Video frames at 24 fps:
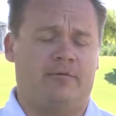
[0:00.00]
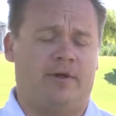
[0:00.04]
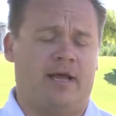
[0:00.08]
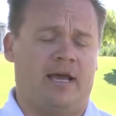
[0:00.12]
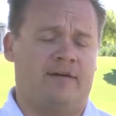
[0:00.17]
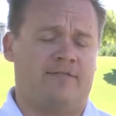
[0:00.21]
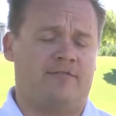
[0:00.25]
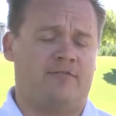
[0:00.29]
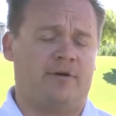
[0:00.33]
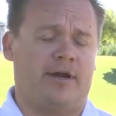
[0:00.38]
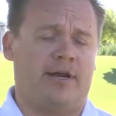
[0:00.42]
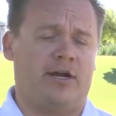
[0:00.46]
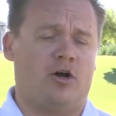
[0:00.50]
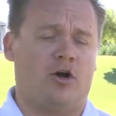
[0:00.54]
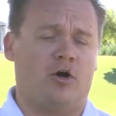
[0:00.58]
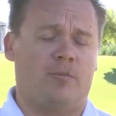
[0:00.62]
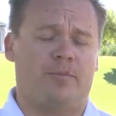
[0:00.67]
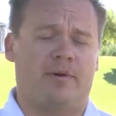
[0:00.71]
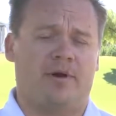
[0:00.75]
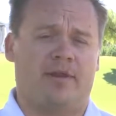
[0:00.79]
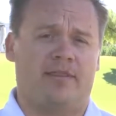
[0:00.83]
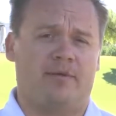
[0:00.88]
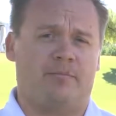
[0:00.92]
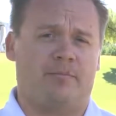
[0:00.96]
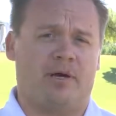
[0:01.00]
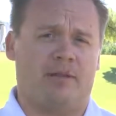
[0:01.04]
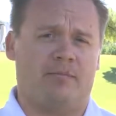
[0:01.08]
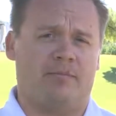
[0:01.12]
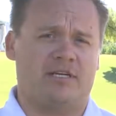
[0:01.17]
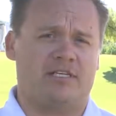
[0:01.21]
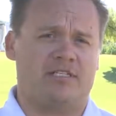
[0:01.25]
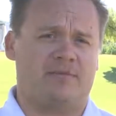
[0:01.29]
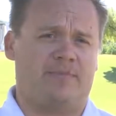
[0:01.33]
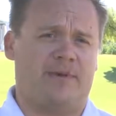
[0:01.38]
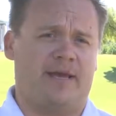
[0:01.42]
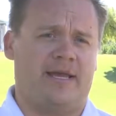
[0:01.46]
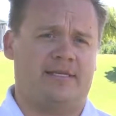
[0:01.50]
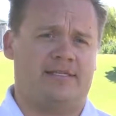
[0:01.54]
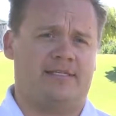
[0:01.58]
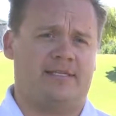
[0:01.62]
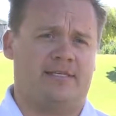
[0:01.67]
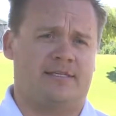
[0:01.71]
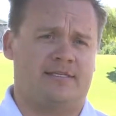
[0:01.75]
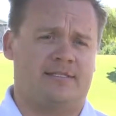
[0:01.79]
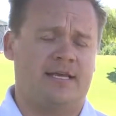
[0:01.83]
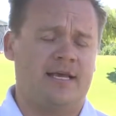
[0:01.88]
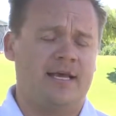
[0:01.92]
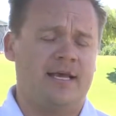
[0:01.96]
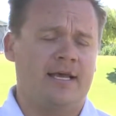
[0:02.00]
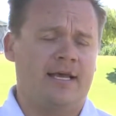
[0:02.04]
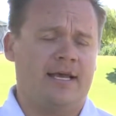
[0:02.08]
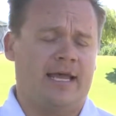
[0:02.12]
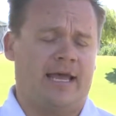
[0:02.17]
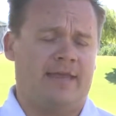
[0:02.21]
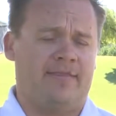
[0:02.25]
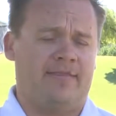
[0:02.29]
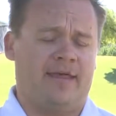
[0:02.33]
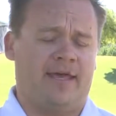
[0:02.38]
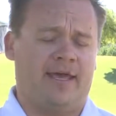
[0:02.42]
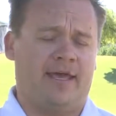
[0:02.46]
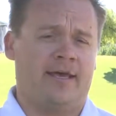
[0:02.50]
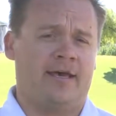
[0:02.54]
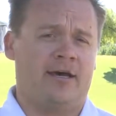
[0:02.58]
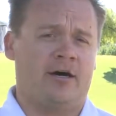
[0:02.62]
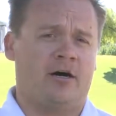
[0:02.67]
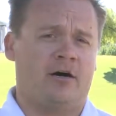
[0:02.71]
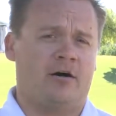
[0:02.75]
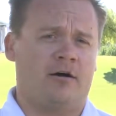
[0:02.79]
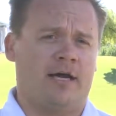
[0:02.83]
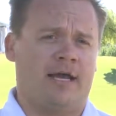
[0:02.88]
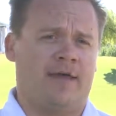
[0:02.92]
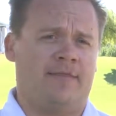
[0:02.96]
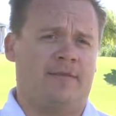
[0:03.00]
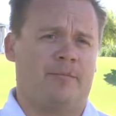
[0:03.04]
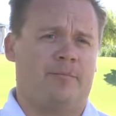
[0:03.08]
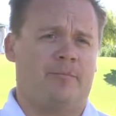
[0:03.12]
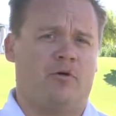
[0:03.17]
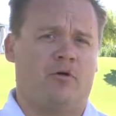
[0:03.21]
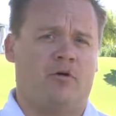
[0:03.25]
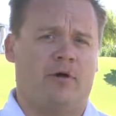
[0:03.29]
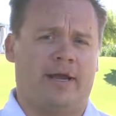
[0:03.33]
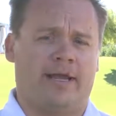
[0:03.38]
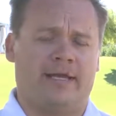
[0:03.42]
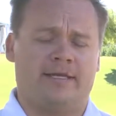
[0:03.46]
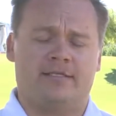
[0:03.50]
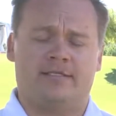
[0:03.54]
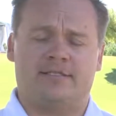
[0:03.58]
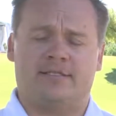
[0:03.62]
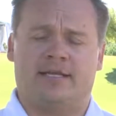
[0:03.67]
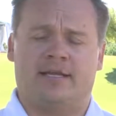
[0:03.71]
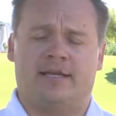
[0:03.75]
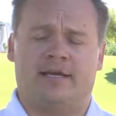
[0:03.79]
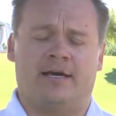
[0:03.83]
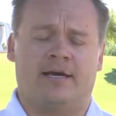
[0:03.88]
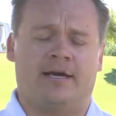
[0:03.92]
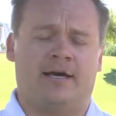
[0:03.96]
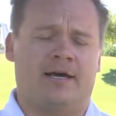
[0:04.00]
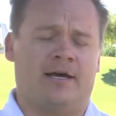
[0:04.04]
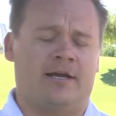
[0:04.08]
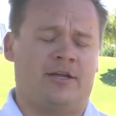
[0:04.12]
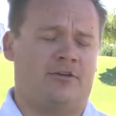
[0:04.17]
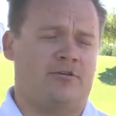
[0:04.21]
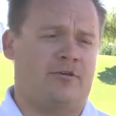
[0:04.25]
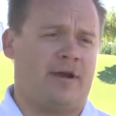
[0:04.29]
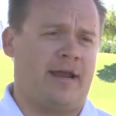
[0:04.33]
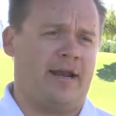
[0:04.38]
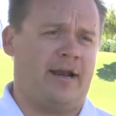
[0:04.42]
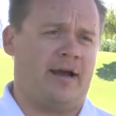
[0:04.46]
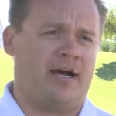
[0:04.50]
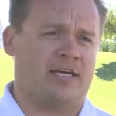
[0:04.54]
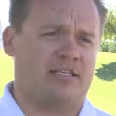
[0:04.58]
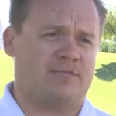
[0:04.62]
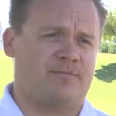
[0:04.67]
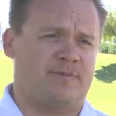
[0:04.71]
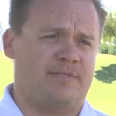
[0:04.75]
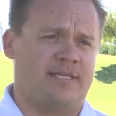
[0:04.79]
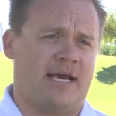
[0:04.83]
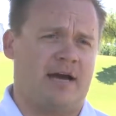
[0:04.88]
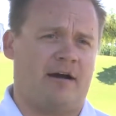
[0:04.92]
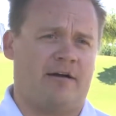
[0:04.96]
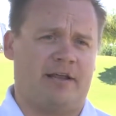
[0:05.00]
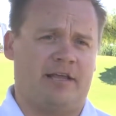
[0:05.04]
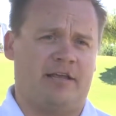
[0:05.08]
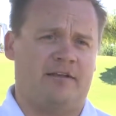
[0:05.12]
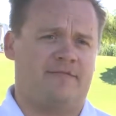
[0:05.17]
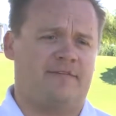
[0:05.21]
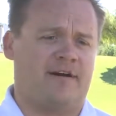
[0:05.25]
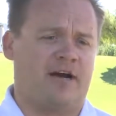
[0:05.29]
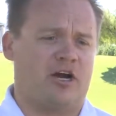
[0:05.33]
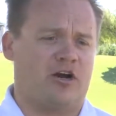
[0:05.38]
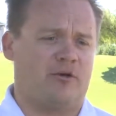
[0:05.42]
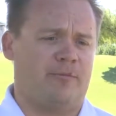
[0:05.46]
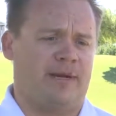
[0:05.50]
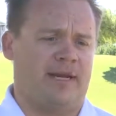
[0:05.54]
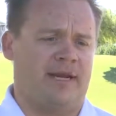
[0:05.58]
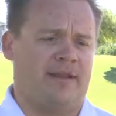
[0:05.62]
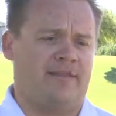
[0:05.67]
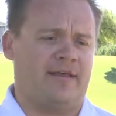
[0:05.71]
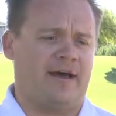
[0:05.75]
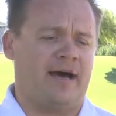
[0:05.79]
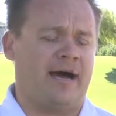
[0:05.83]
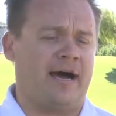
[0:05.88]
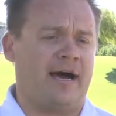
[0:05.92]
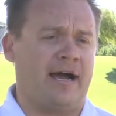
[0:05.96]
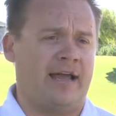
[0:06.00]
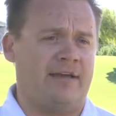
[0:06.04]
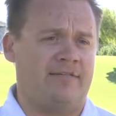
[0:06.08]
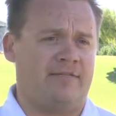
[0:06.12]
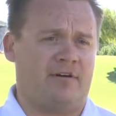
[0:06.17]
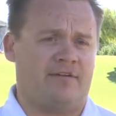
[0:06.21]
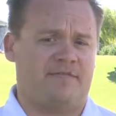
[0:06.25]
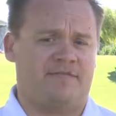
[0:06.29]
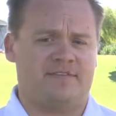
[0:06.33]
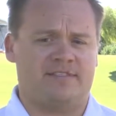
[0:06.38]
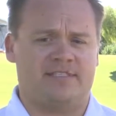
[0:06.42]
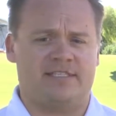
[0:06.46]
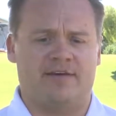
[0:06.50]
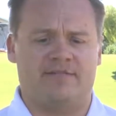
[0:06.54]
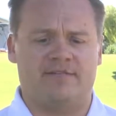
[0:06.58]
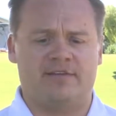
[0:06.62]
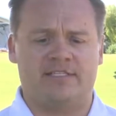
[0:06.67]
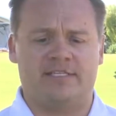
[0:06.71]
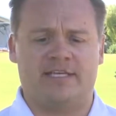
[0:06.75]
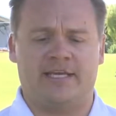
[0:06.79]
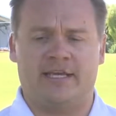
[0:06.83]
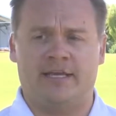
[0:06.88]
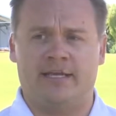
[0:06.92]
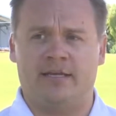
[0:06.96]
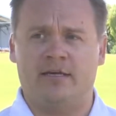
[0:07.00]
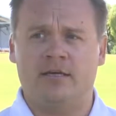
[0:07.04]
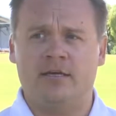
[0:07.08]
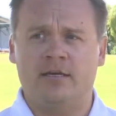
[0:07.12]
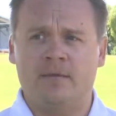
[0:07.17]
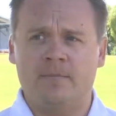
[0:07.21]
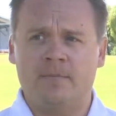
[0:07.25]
We have great open to the public spaces in the Hill and the Point, and a great hospitality environment in the Hive off of 17.